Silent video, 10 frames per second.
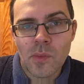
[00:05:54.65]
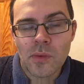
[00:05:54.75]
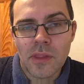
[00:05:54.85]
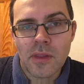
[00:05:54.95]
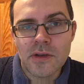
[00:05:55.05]

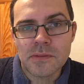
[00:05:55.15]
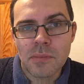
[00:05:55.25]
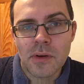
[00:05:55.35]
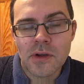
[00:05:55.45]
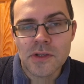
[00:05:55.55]

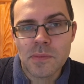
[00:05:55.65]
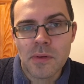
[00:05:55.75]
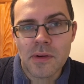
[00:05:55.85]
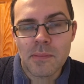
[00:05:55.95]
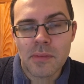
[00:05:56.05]
£1,000 per
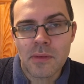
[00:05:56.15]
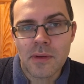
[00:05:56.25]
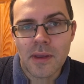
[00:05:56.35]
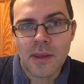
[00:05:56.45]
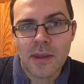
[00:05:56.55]

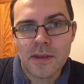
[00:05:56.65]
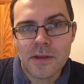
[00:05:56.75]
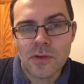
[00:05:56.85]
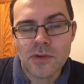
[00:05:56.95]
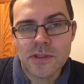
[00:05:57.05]
employee
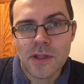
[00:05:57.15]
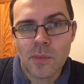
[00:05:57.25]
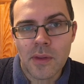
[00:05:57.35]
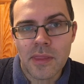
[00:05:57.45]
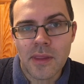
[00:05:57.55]
who's still
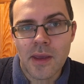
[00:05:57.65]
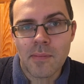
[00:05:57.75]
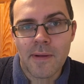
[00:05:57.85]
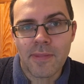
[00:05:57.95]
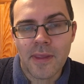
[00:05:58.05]
with them
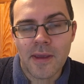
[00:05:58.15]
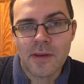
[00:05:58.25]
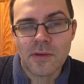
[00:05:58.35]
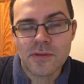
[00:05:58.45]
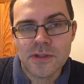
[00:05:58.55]
at the end
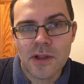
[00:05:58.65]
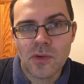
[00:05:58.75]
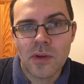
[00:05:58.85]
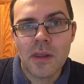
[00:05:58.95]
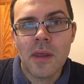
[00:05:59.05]
of January